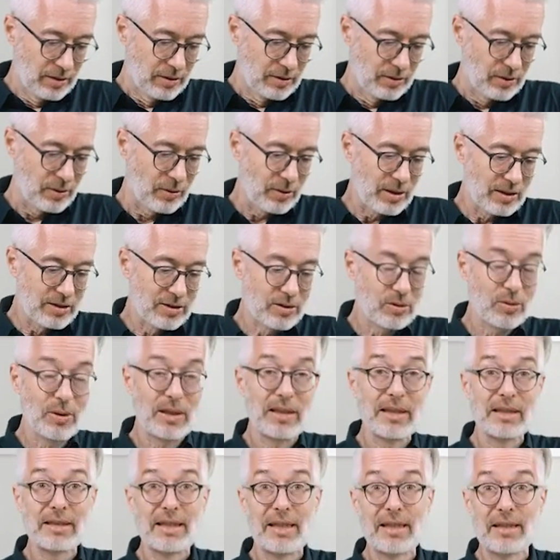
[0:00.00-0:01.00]
So let's
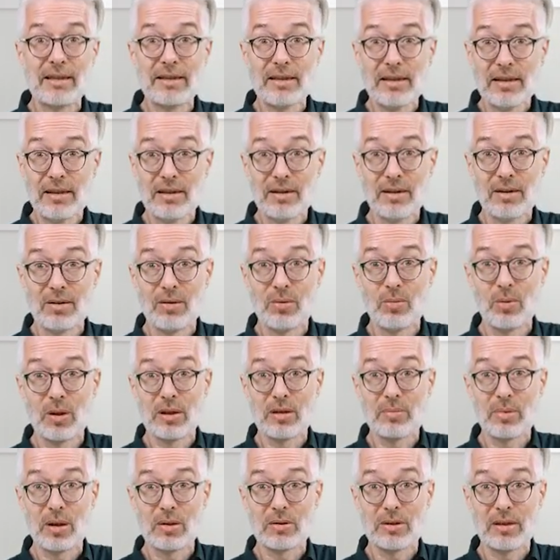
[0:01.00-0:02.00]
try again.
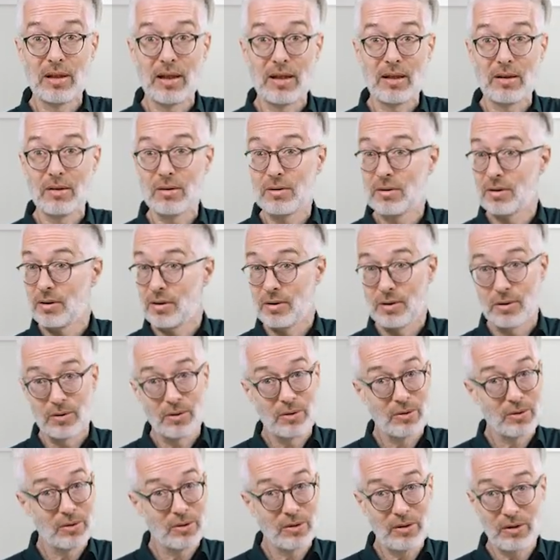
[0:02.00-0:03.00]
What about now?
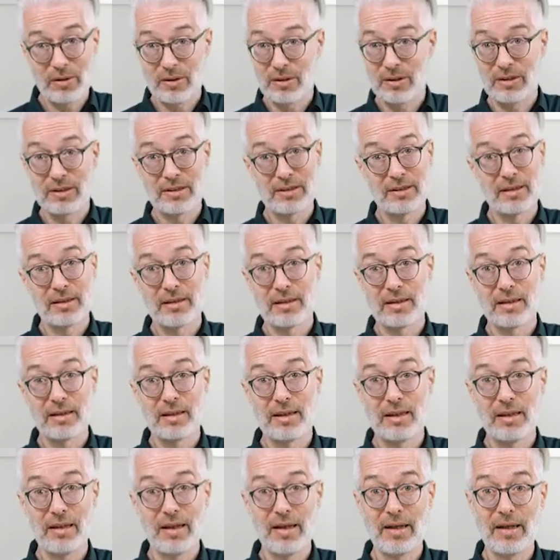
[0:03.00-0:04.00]
No,
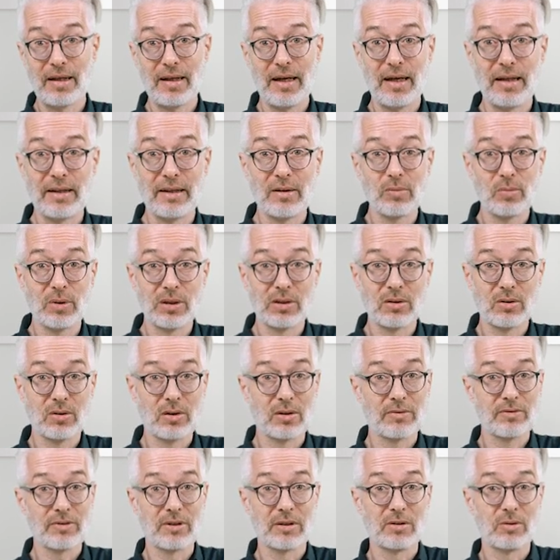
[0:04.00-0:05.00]
still any
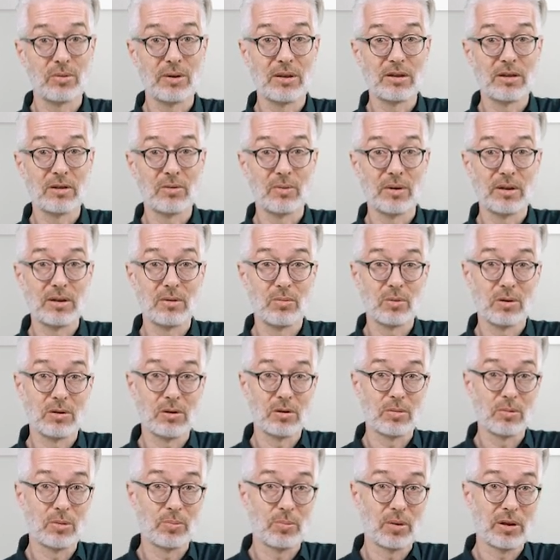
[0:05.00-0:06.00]
winner of the 2021
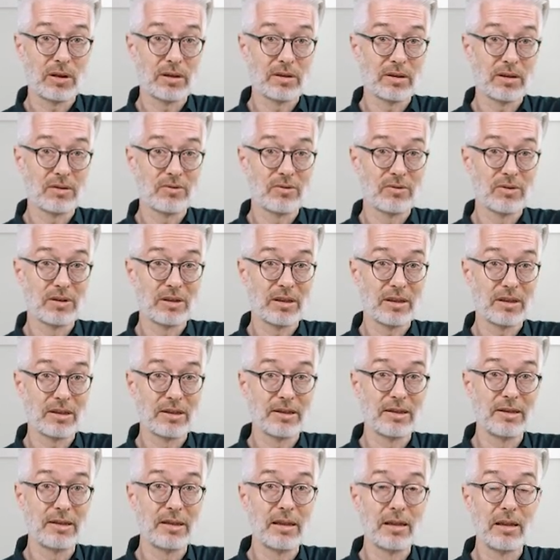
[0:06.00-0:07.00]
Nobel Prize in
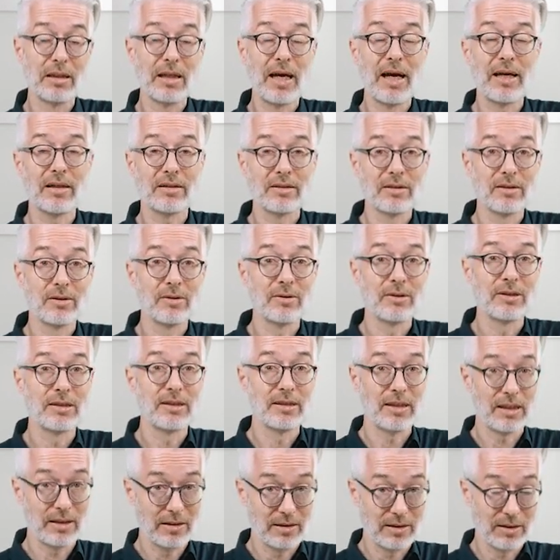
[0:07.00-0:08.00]
Physics still has to
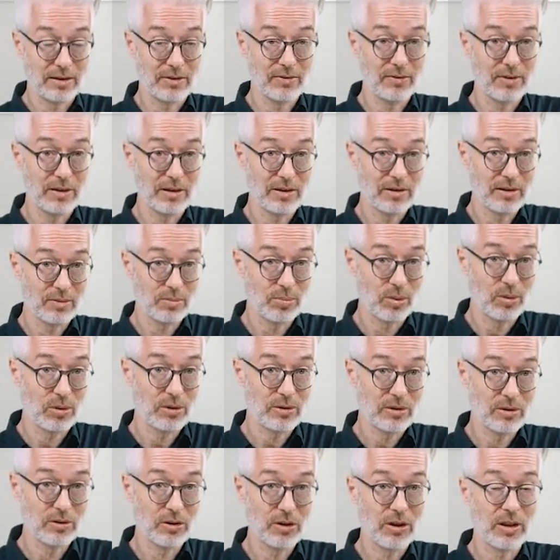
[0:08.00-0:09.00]
satisfy the
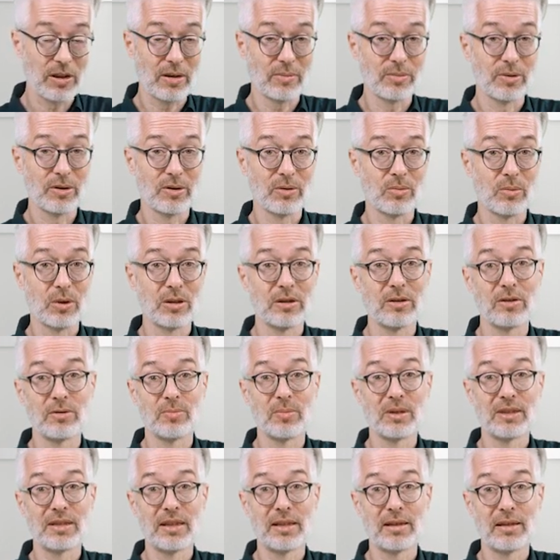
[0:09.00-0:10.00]
person shape. So what is
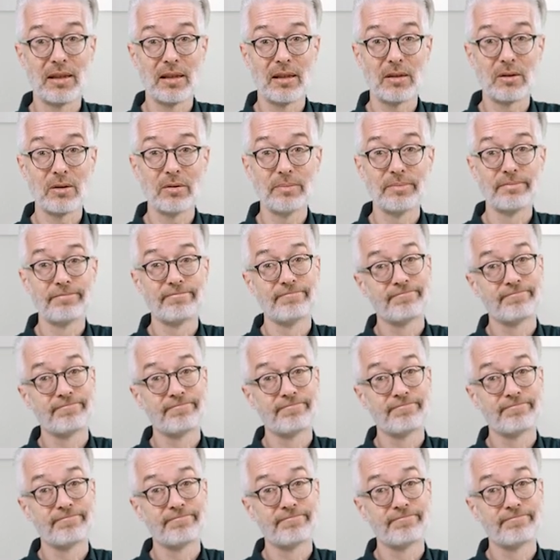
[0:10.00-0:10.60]
missing now?